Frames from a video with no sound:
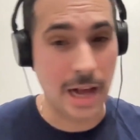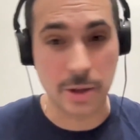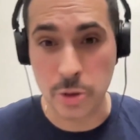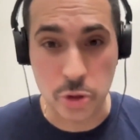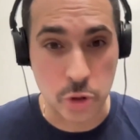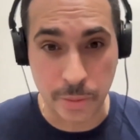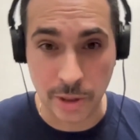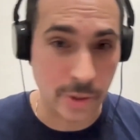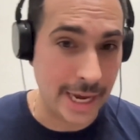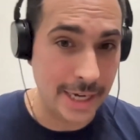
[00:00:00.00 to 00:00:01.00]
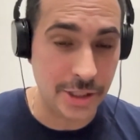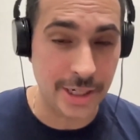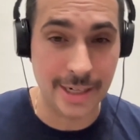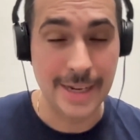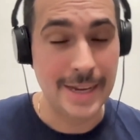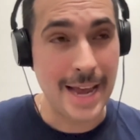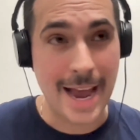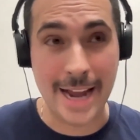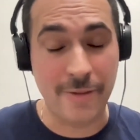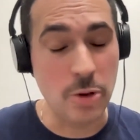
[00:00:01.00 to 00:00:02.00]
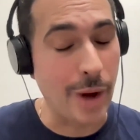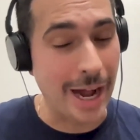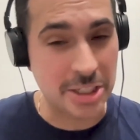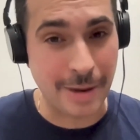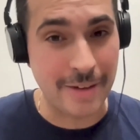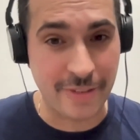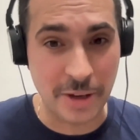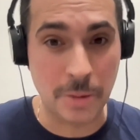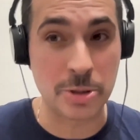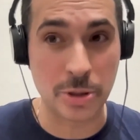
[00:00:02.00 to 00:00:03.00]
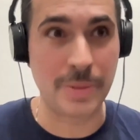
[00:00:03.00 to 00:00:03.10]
I'll YouTube a location. And if you watch my films, you'll be